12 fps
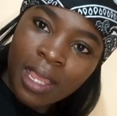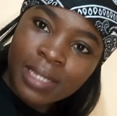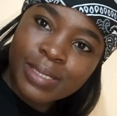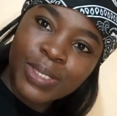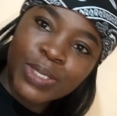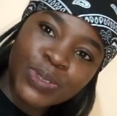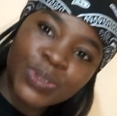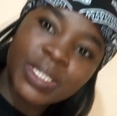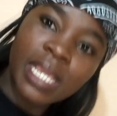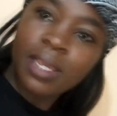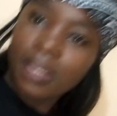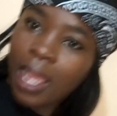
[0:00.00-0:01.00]
So
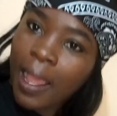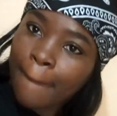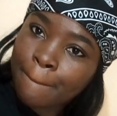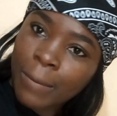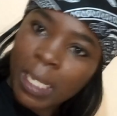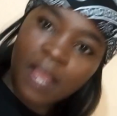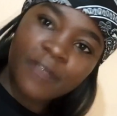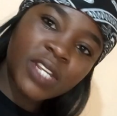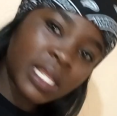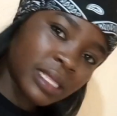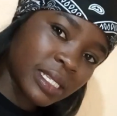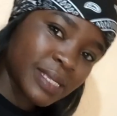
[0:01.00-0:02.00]
today I've
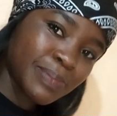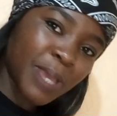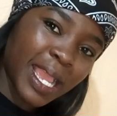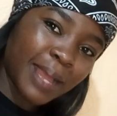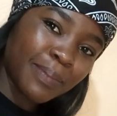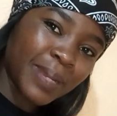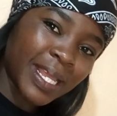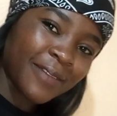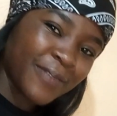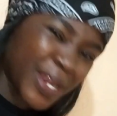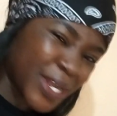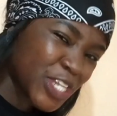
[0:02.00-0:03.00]
done this makeup like
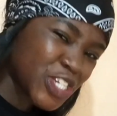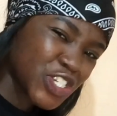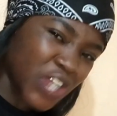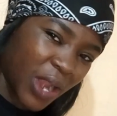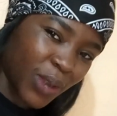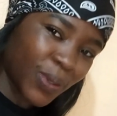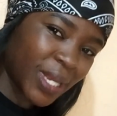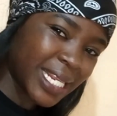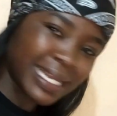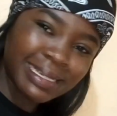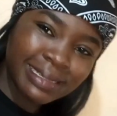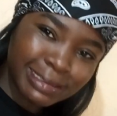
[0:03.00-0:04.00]
very shallowly,
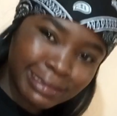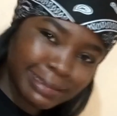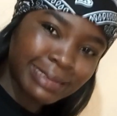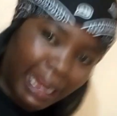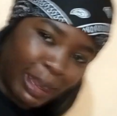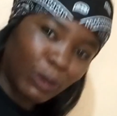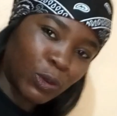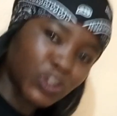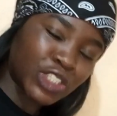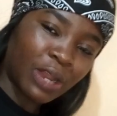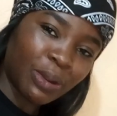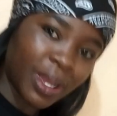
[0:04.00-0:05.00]
like
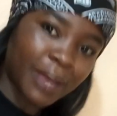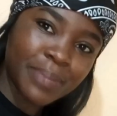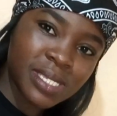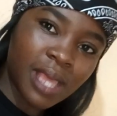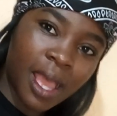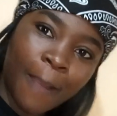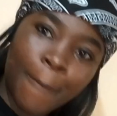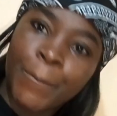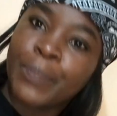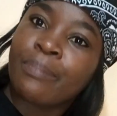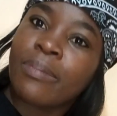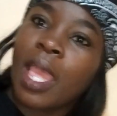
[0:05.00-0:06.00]
shallow kabisa.
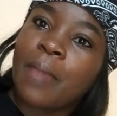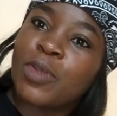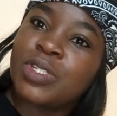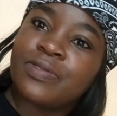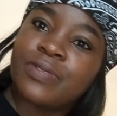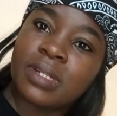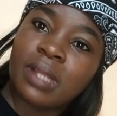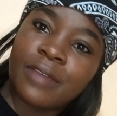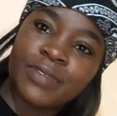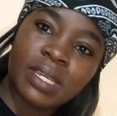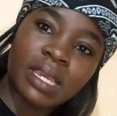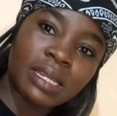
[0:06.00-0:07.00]
I'm not even
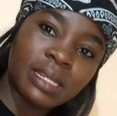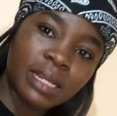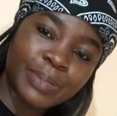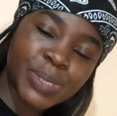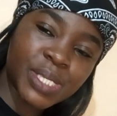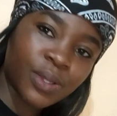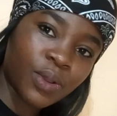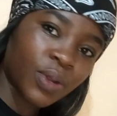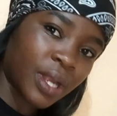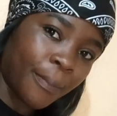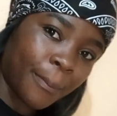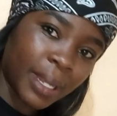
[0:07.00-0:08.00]
having any lipstick or
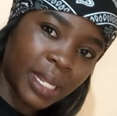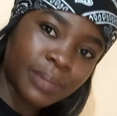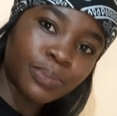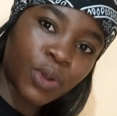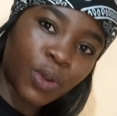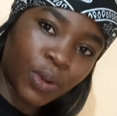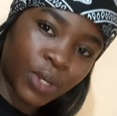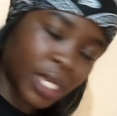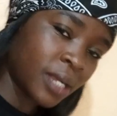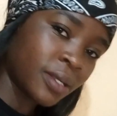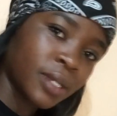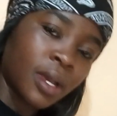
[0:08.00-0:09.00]
a balm
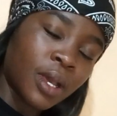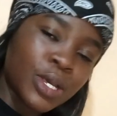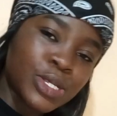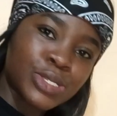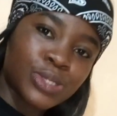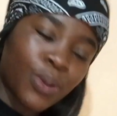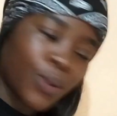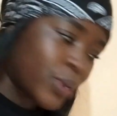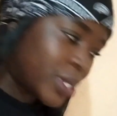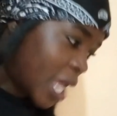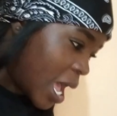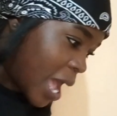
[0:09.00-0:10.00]
on. So
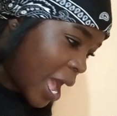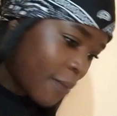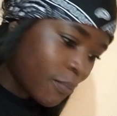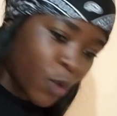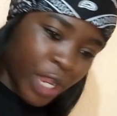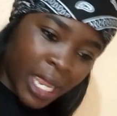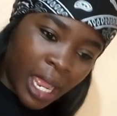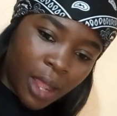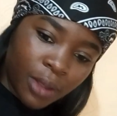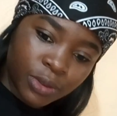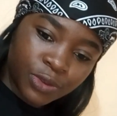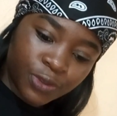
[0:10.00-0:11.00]
yeah, I'm going
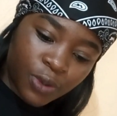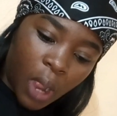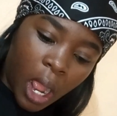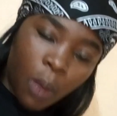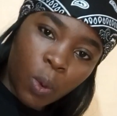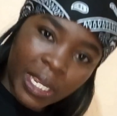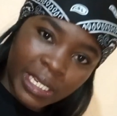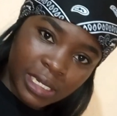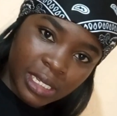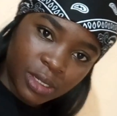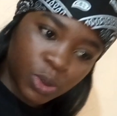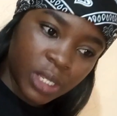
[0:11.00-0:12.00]
out for a wine
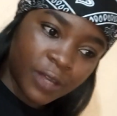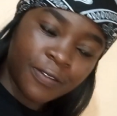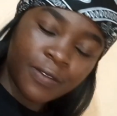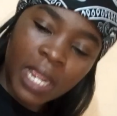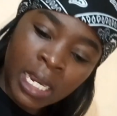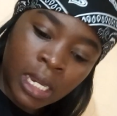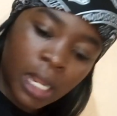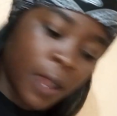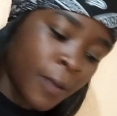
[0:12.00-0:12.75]
date with a friend.